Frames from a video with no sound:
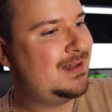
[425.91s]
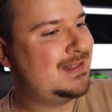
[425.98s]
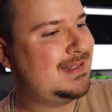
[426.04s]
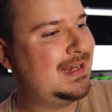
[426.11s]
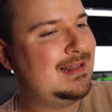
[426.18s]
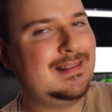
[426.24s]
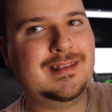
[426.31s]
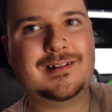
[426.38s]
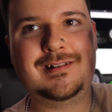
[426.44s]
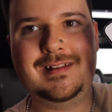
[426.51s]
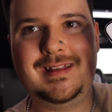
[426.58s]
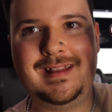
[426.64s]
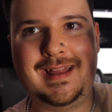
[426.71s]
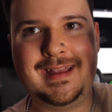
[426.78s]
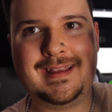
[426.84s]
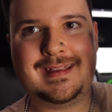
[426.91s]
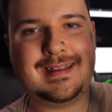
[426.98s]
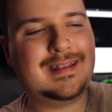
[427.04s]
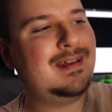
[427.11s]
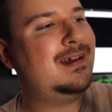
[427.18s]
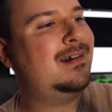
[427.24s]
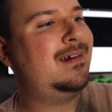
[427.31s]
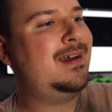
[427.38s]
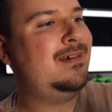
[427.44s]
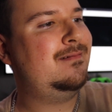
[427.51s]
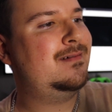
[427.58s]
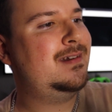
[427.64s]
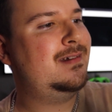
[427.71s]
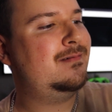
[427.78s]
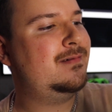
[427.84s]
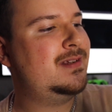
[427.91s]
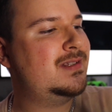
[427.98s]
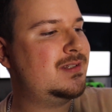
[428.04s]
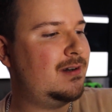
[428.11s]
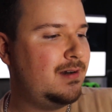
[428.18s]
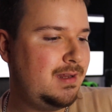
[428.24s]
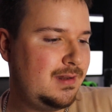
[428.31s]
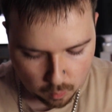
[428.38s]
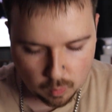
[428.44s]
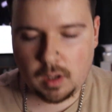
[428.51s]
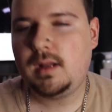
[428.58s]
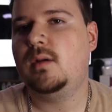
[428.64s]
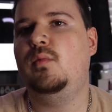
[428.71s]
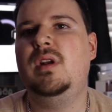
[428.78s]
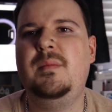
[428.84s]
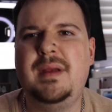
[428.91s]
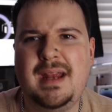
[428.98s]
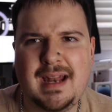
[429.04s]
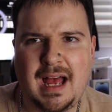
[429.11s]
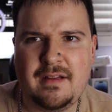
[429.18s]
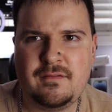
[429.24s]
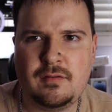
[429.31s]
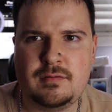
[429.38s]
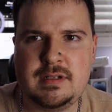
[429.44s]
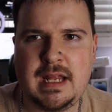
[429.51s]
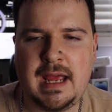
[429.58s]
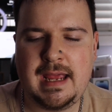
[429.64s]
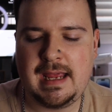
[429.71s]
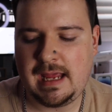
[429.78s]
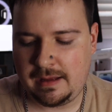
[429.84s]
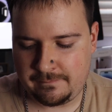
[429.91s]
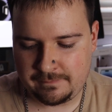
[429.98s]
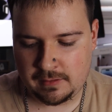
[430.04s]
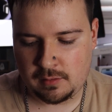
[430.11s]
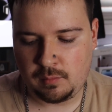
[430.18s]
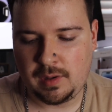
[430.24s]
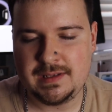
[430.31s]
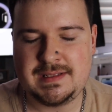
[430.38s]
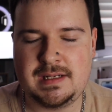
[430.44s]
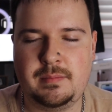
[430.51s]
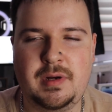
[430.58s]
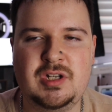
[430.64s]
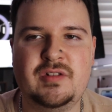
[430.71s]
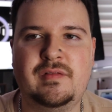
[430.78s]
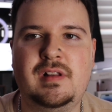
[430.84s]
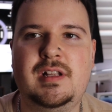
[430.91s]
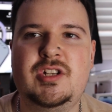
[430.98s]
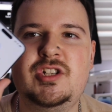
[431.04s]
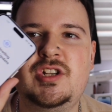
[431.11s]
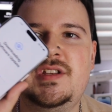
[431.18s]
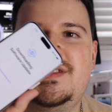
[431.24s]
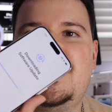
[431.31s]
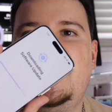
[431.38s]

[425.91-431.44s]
It's like literally like, all right, we need to restart Well, there wouldn't be an iPhone day if there wasn't a bunch of glitches